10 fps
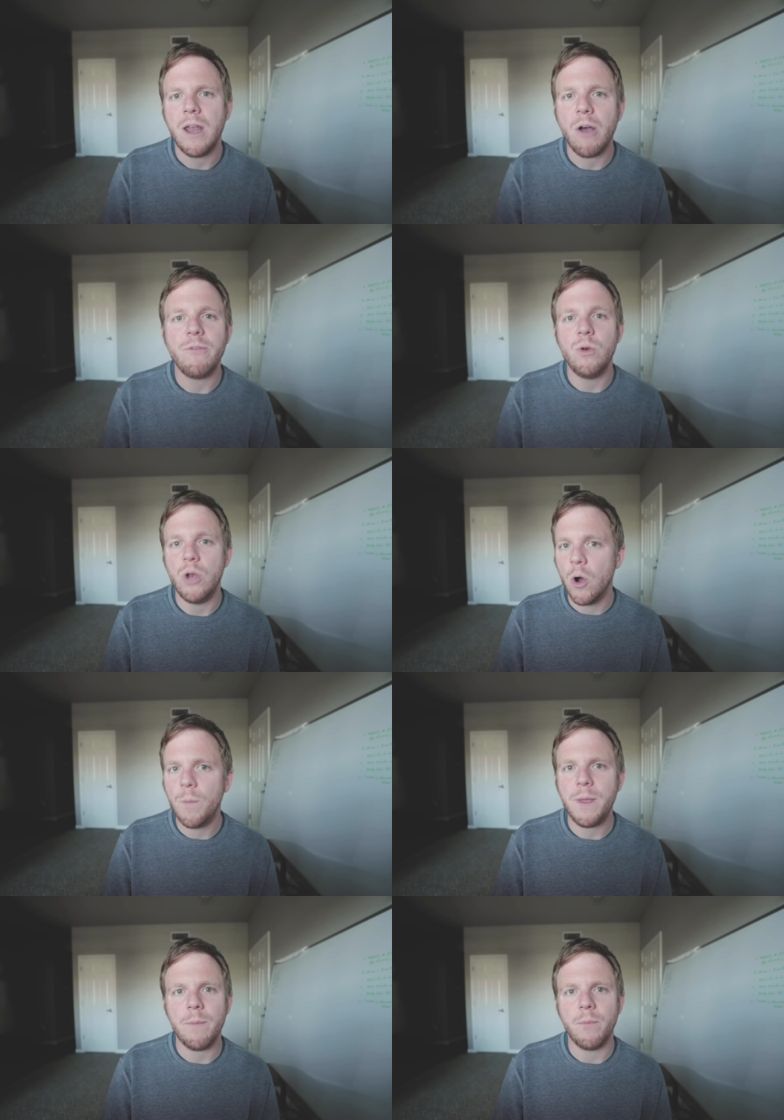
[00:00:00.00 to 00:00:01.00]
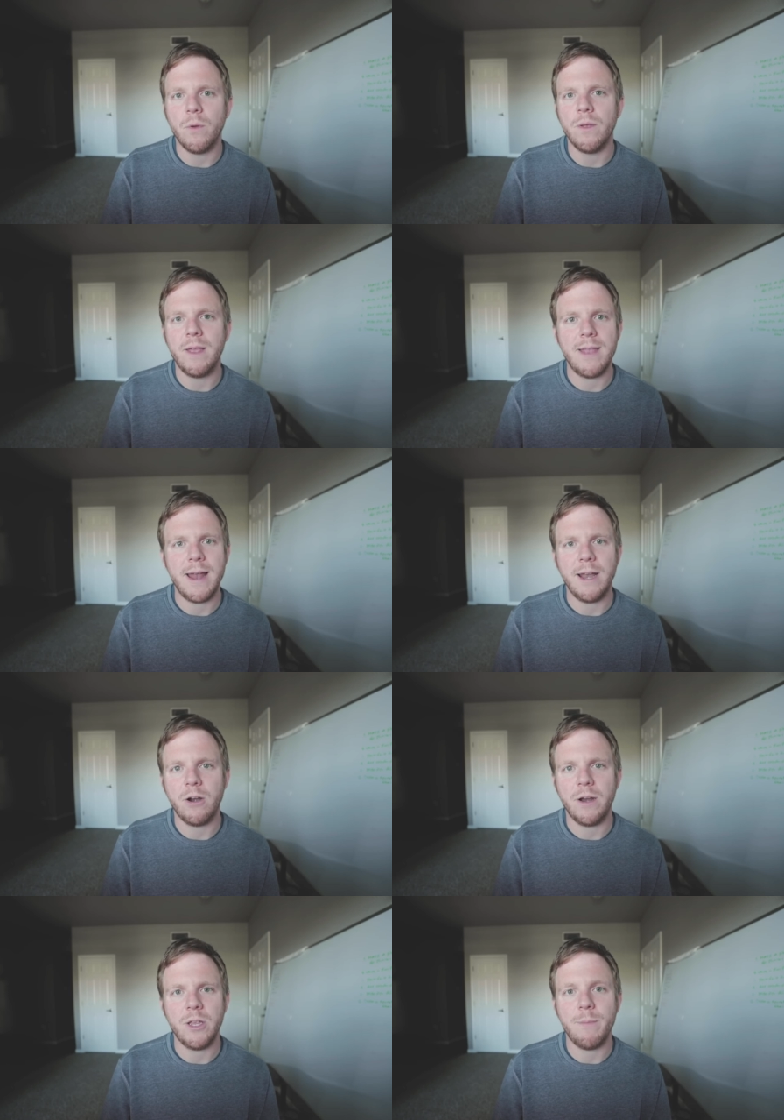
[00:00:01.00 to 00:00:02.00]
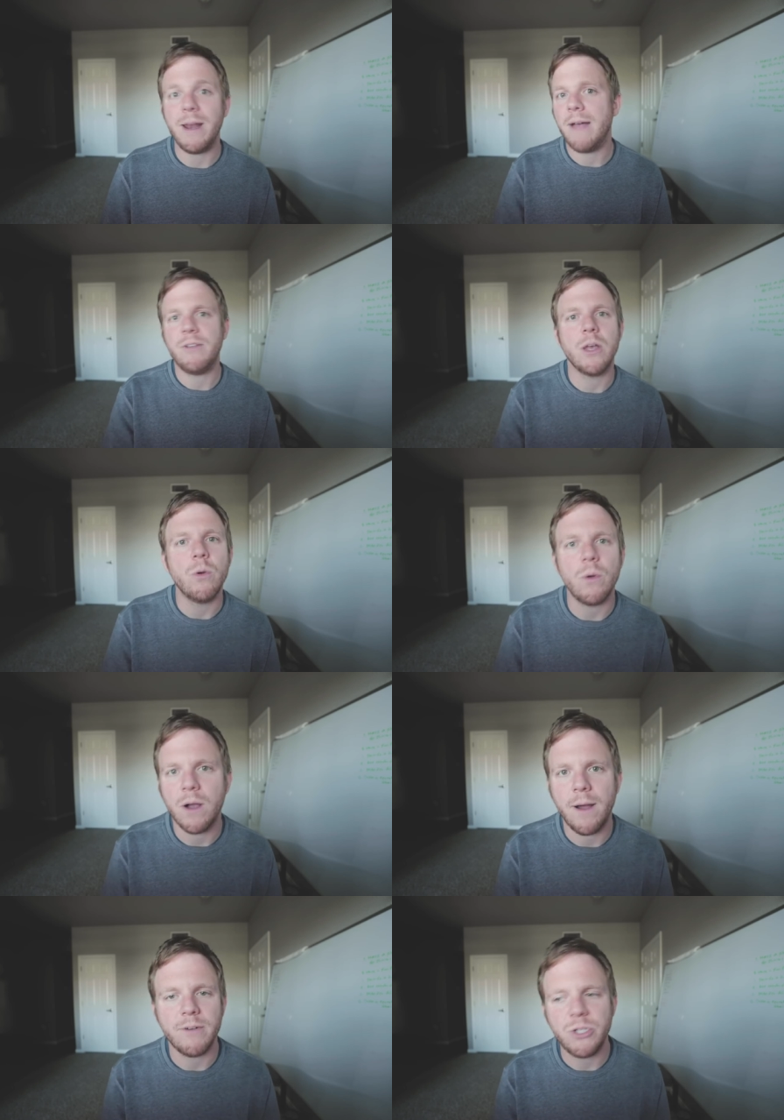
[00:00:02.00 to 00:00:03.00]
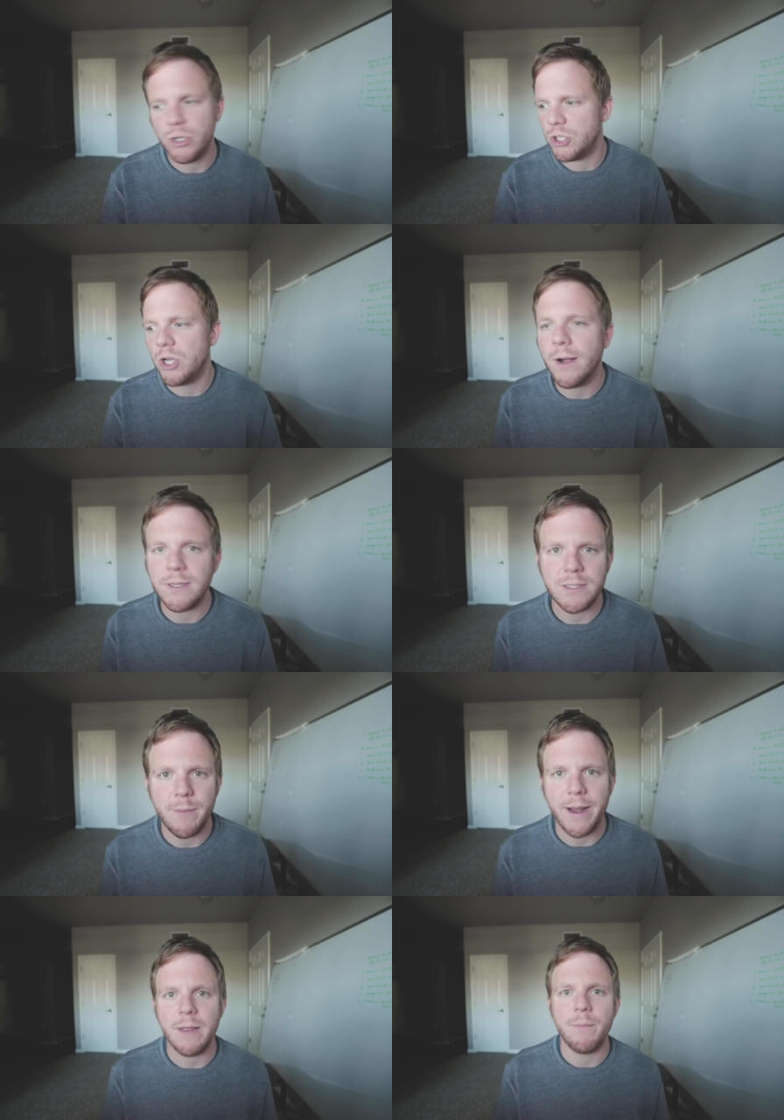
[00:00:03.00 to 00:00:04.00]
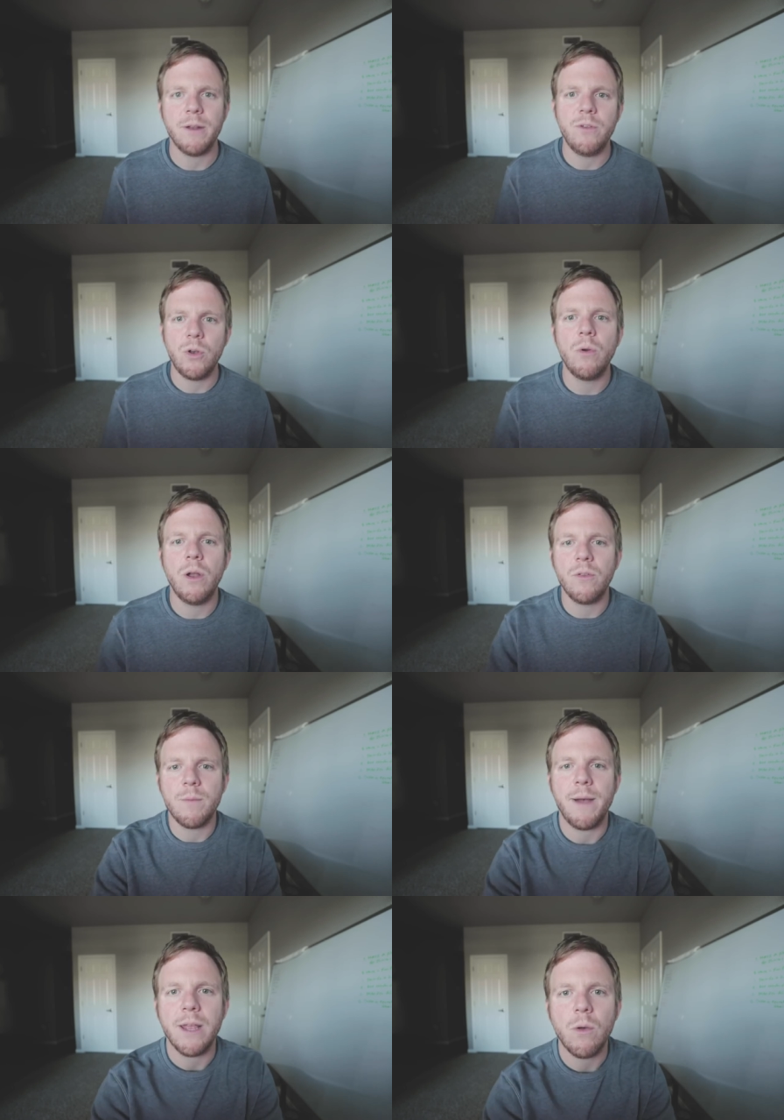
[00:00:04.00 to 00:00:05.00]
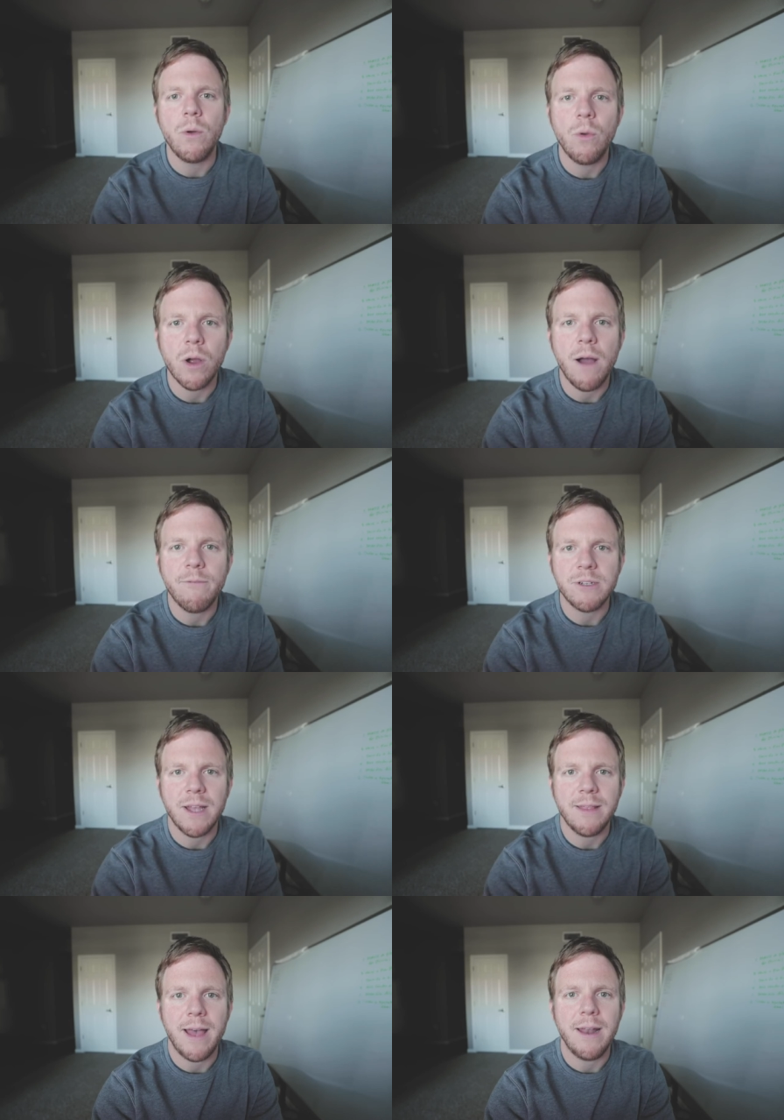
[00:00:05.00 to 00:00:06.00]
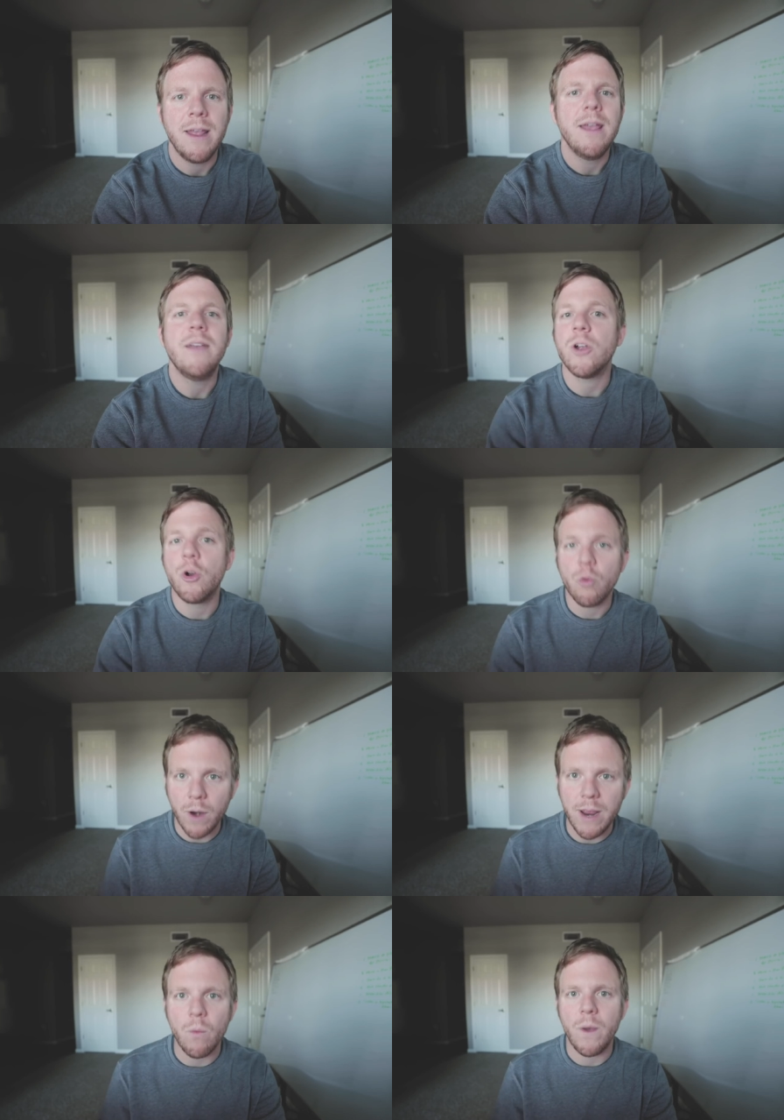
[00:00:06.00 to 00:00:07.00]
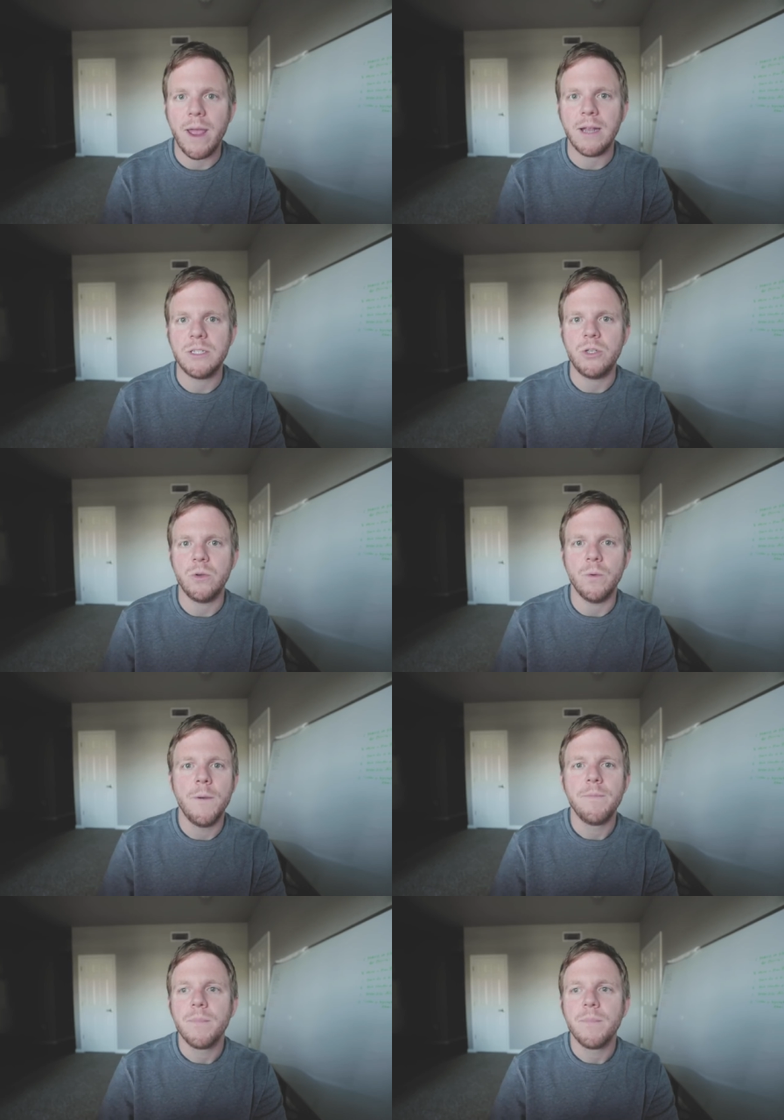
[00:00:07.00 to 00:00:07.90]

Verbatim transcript: Now, if you know people in that area, you may not have to go to a conference, you can just talk to somebody. But if you don't know somebody, going to a conference like that is a great way to